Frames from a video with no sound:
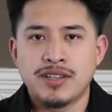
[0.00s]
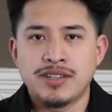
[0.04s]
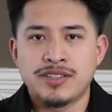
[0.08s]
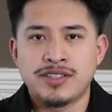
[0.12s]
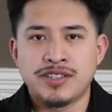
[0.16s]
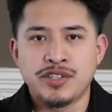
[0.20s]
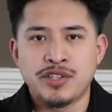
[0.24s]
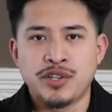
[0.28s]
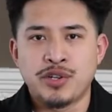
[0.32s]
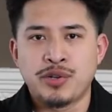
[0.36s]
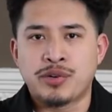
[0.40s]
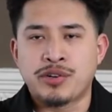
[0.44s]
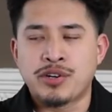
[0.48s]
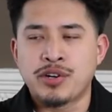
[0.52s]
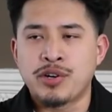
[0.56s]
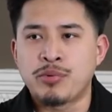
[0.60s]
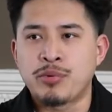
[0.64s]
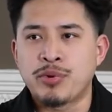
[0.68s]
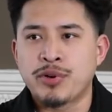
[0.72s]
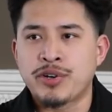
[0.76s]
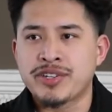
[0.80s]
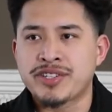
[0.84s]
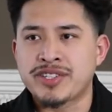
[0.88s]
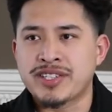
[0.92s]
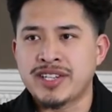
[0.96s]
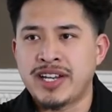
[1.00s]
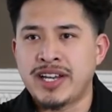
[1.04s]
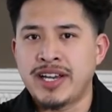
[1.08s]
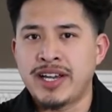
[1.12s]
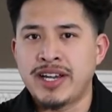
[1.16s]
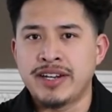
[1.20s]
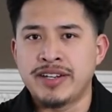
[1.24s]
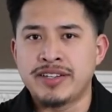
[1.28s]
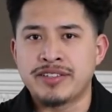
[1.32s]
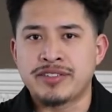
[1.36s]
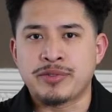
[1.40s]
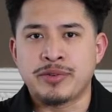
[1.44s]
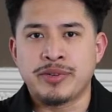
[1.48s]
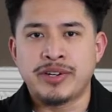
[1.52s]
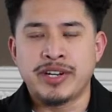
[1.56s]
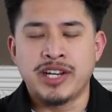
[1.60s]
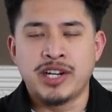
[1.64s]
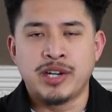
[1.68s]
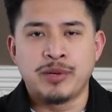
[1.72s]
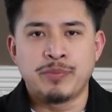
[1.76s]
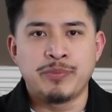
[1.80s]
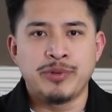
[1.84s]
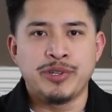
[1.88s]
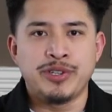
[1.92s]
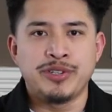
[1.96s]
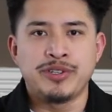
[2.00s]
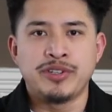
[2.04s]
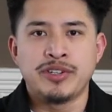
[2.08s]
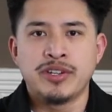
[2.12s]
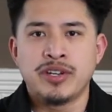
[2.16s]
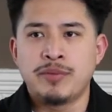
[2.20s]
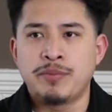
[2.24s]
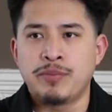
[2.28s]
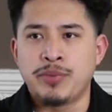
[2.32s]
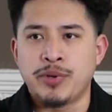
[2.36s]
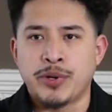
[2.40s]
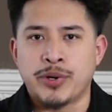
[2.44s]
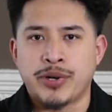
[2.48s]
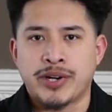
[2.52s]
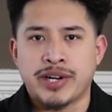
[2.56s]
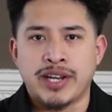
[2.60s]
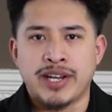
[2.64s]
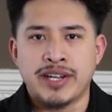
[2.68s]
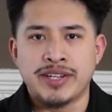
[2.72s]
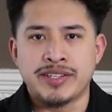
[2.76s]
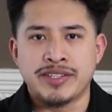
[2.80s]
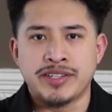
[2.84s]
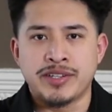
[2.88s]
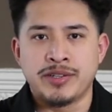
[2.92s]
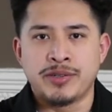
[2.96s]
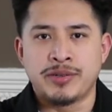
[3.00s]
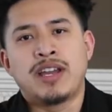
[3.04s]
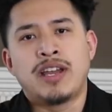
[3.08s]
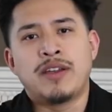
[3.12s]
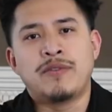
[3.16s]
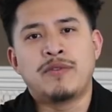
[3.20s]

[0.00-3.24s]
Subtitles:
So your coworker's client is going to help you build a clientele.